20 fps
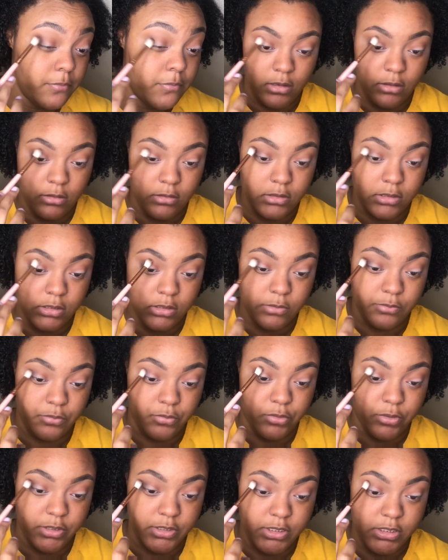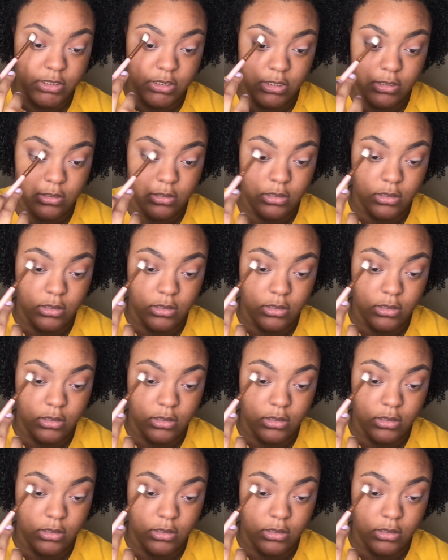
And just brush it